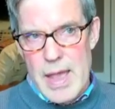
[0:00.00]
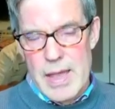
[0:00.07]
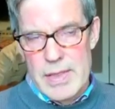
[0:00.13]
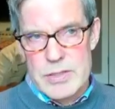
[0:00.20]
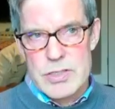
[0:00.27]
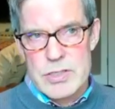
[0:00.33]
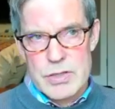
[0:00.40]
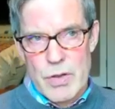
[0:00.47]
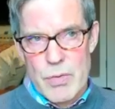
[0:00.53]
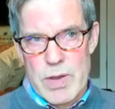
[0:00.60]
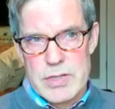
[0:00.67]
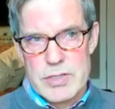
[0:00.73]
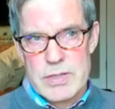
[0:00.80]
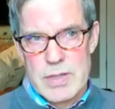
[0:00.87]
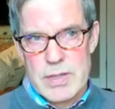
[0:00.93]
and this is a
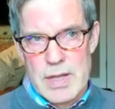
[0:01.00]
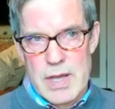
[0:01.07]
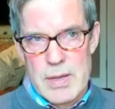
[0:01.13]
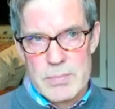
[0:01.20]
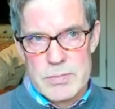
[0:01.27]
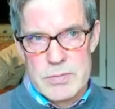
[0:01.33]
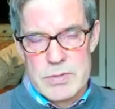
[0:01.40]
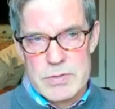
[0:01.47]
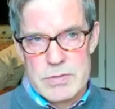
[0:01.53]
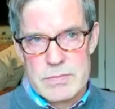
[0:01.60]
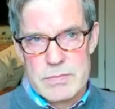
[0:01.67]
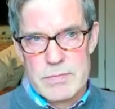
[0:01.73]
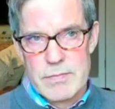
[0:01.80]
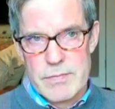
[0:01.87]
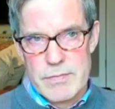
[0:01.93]
question that comes
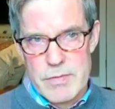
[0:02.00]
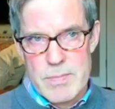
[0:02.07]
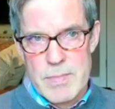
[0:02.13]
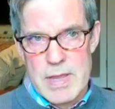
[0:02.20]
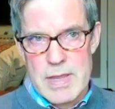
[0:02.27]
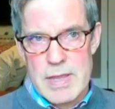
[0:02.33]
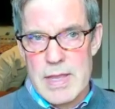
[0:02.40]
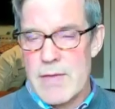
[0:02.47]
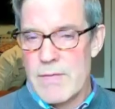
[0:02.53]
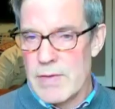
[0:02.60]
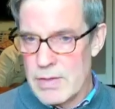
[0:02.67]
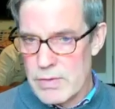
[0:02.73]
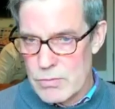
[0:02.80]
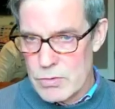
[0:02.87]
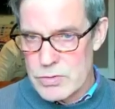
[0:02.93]
for me, even
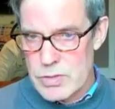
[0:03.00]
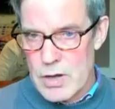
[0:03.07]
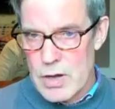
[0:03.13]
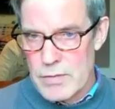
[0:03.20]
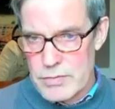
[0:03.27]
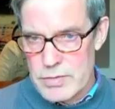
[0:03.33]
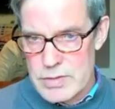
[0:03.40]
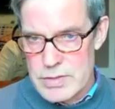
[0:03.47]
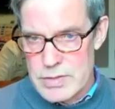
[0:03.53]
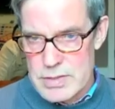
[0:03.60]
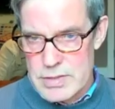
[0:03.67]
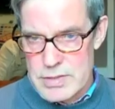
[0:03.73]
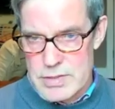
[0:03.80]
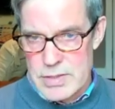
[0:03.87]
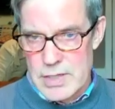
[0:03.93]
at those
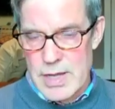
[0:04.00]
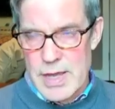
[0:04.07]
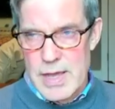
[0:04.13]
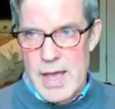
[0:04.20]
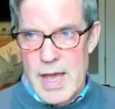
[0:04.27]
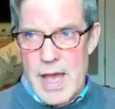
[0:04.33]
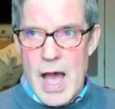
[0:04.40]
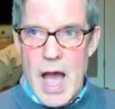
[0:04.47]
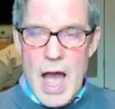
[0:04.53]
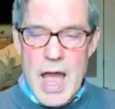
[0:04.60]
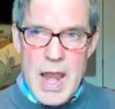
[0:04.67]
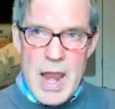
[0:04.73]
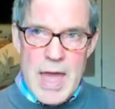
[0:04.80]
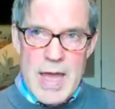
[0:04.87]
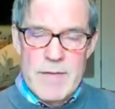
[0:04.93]
conferences, I
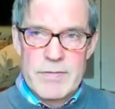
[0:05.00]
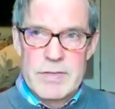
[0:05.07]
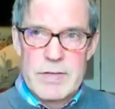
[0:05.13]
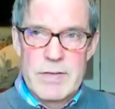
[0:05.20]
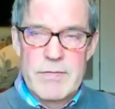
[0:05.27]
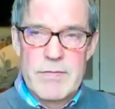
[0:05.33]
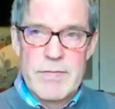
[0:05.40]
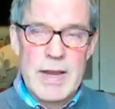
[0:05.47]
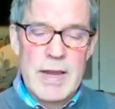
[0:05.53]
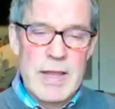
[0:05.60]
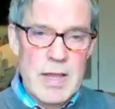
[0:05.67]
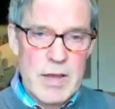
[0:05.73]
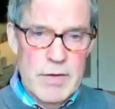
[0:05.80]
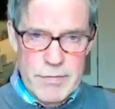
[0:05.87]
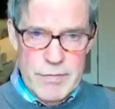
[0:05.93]
left
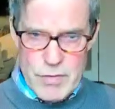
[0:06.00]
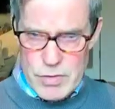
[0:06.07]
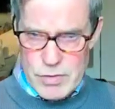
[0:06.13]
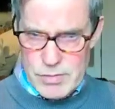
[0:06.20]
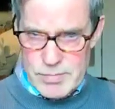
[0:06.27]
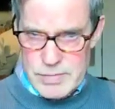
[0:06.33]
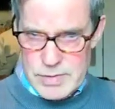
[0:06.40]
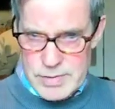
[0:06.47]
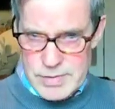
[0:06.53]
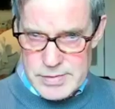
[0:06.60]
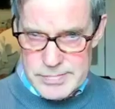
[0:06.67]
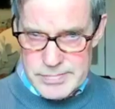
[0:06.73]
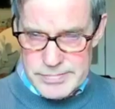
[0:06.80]
feeling affirmed.